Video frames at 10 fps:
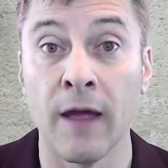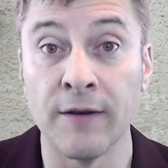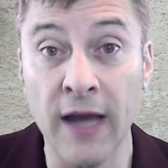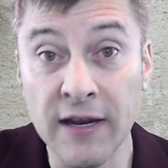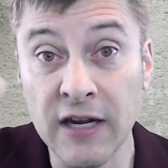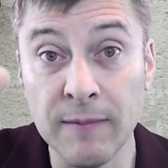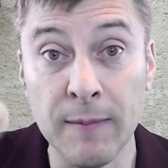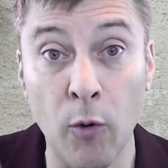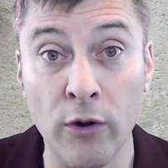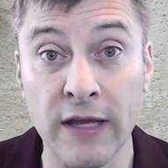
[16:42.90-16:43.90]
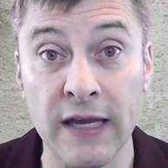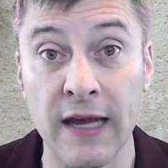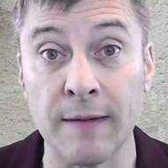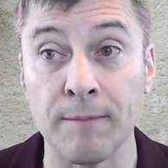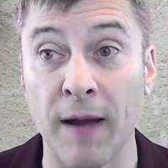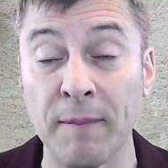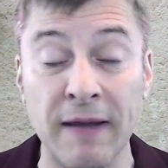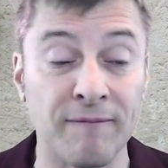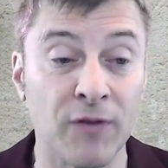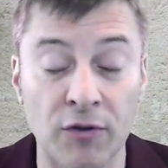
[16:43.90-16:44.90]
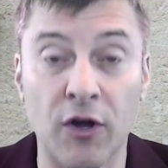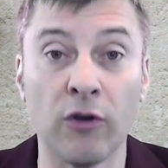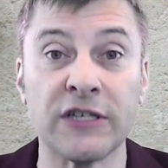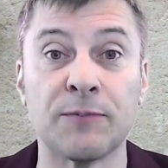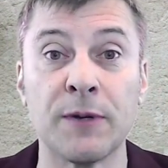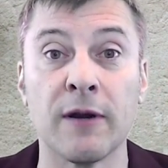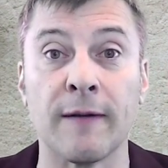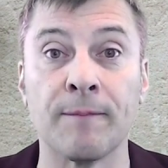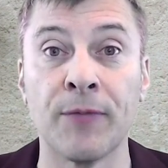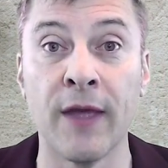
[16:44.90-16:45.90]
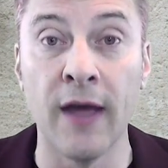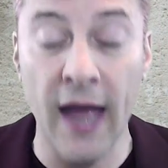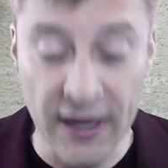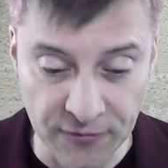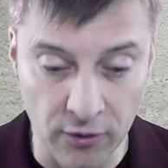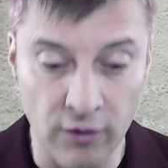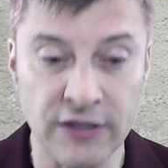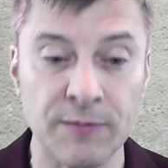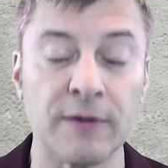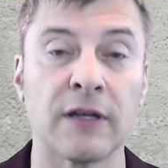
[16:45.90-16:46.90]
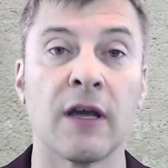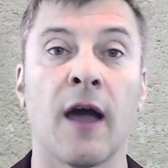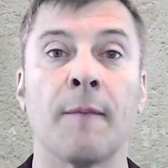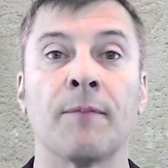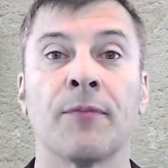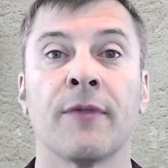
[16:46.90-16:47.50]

Now you need to be born again by being filled with the Holy Spirit. Ask for the Holy Spirit to come.